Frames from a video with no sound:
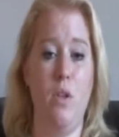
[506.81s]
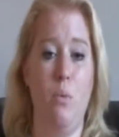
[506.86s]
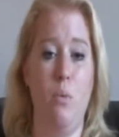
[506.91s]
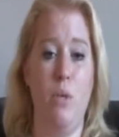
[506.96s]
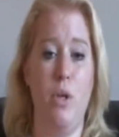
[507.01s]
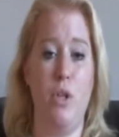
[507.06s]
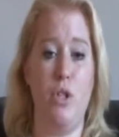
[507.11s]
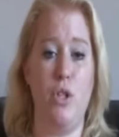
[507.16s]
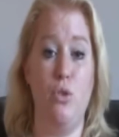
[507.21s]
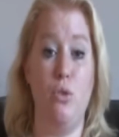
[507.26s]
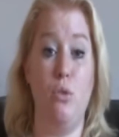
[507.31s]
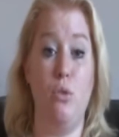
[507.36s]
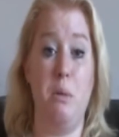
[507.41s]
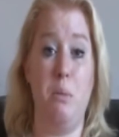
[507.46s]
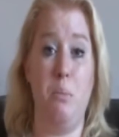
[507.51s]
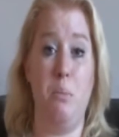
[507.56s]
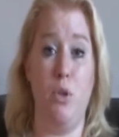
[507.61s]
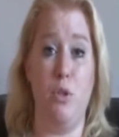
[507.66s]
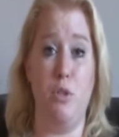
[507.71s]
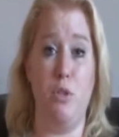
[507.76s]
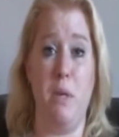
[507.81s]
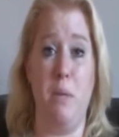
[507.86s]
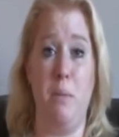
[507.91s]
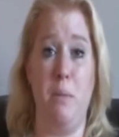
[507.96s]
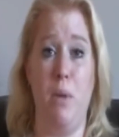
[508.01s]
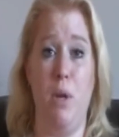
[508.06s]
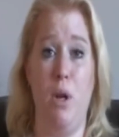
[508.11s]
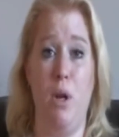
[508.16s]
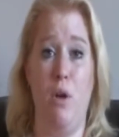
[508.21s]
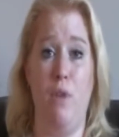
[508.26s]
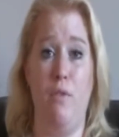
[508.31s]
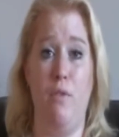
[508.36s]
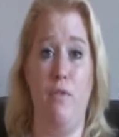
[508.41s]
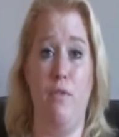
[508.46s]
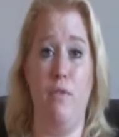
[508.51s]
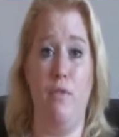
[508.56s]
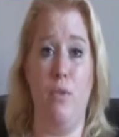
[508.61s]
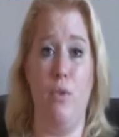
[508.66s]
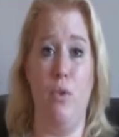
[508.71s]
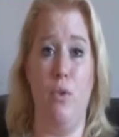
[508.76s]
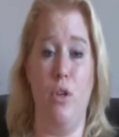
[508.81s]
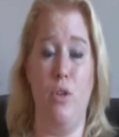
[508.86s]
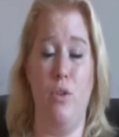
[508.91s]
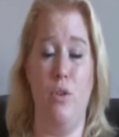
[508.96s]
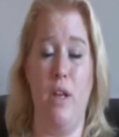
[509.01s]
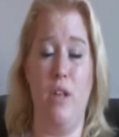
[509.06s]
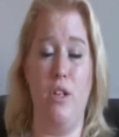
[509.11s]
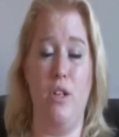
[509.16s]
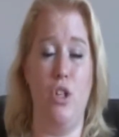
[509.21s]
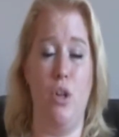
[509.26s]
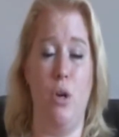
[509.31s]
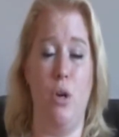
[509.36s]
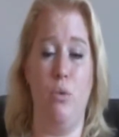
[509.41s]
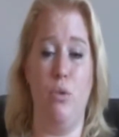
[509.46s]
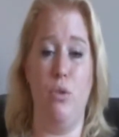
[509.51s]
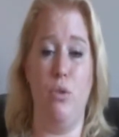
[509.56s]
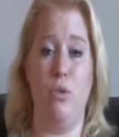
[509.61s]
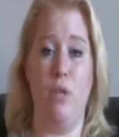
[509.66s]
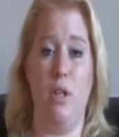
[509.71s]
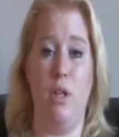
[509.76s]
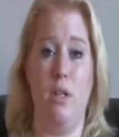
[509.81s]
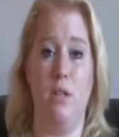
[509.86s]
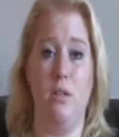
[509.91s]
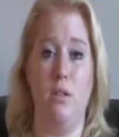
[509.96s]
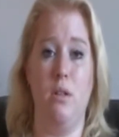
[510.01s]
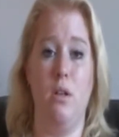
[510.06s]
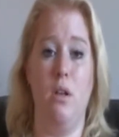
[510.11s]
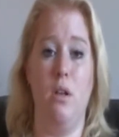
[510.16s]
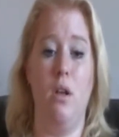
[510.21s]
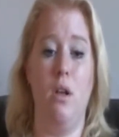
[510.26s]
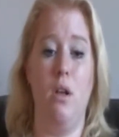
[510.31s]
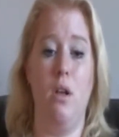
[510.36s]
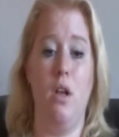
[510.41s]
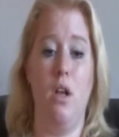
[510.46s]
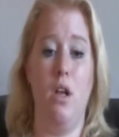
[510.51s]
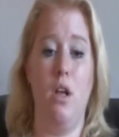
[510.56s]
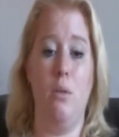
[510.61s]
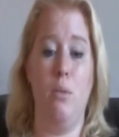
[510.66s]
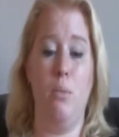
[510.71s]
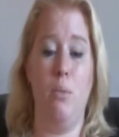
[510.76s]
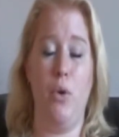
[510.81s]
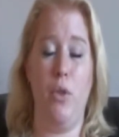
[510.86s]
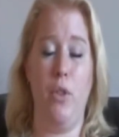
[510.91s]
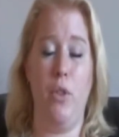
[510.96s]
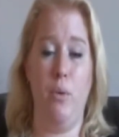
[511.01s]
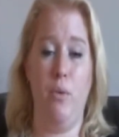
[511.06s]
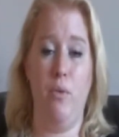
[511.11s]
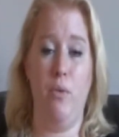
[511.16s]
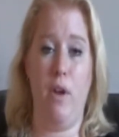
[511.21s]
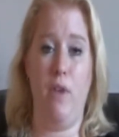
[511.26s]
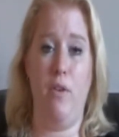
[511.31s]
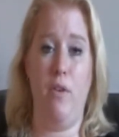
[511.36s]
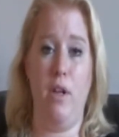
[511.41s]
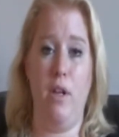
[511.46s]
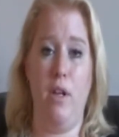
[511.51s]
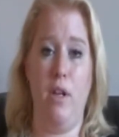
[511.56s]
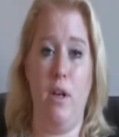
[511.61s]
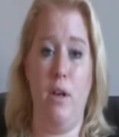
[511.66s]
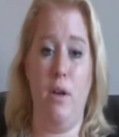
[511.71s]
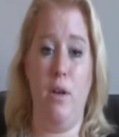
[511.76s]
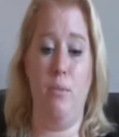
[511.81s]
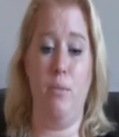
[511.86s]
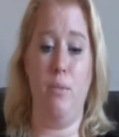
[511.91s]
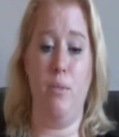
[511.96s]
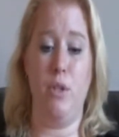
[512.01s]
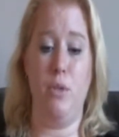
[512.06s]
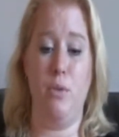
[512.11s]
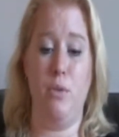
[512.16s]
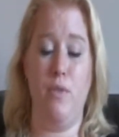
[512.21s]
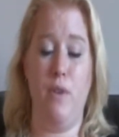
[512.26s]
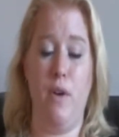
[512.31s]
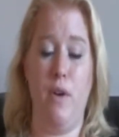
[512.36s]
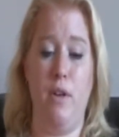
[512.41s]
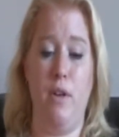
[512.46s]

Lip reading: which normally puts people off, or you get jokes or things. But they were she was